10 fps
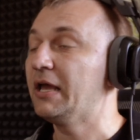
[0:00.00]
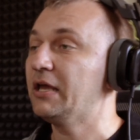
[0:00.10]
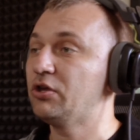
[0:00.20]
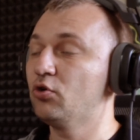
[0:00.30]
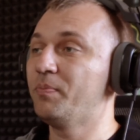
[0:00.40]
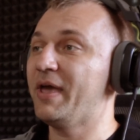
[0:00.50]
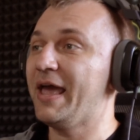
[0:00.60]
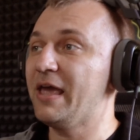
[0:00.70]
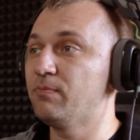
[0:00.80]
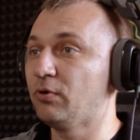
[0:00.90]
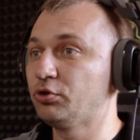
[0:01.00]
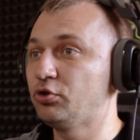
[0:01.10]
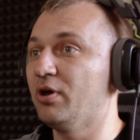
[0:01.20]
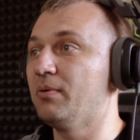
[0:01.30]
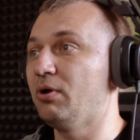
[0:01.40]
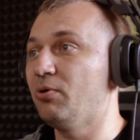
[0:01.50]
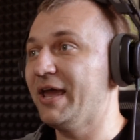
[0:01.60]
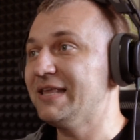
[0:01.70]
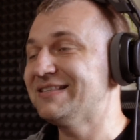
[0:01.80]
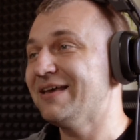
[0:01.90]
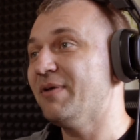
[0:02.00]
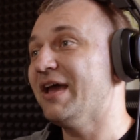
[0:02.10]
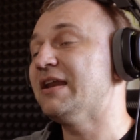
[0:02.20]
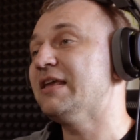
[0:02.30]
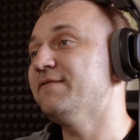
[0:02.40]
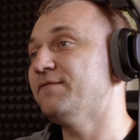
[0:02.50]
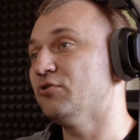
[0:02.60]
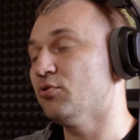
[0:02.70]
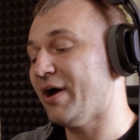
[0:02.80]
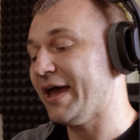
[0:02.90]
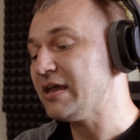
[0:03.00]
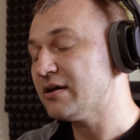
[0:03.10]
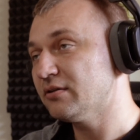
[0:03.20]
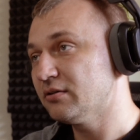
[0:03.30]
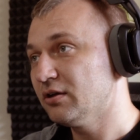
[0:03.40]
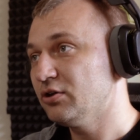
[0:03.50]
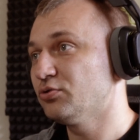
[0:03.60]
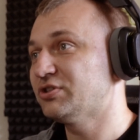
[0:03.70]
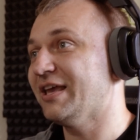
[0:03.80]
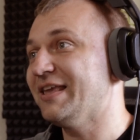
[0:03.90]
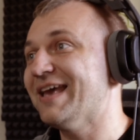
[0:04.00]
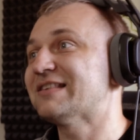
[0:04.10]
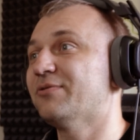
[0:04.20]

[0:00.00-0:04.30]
You'll be able to evaluate them, and if you like, you'll say, yes,